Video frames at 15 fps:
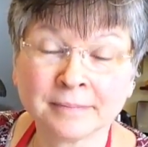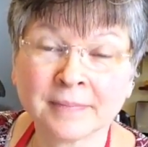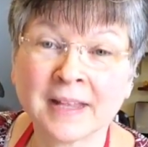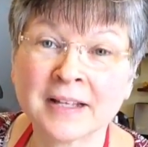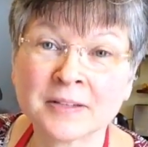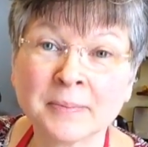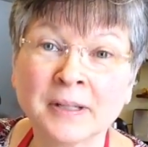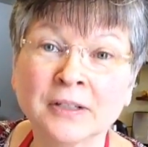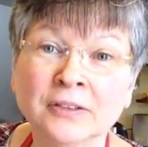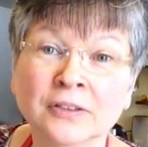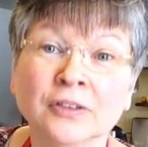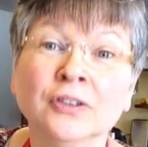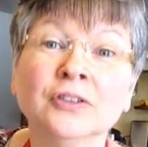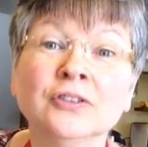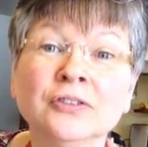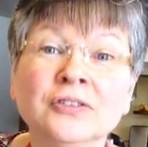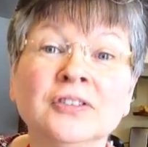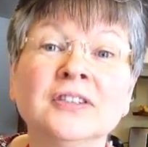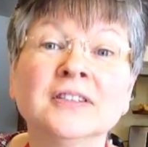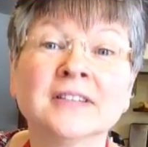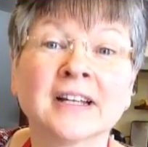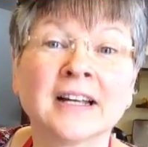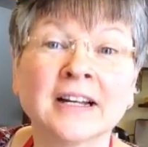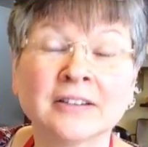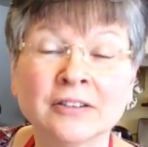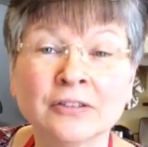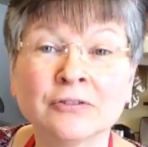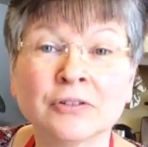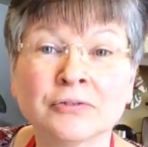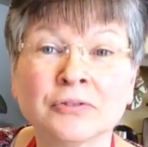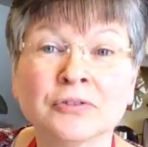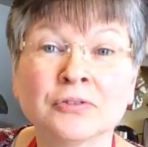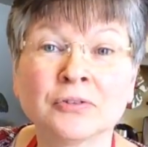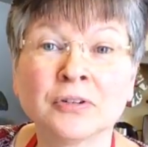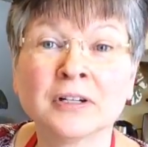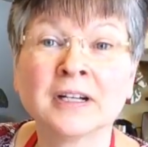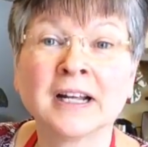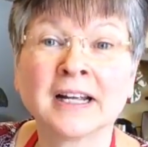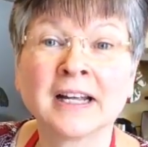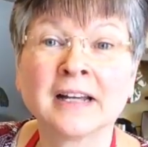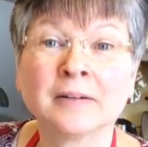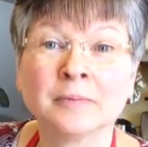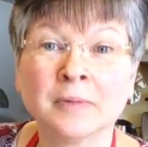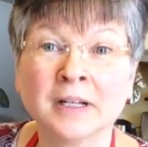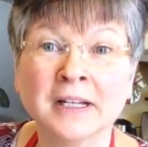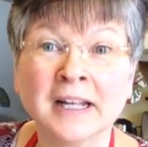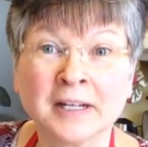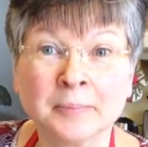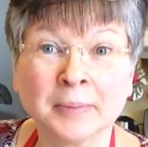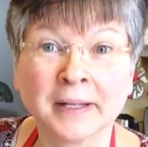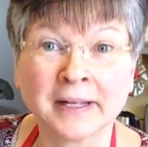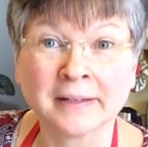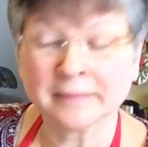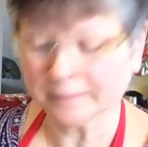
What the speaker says: That's my good news is I got to the grocery store and I got an eggplant.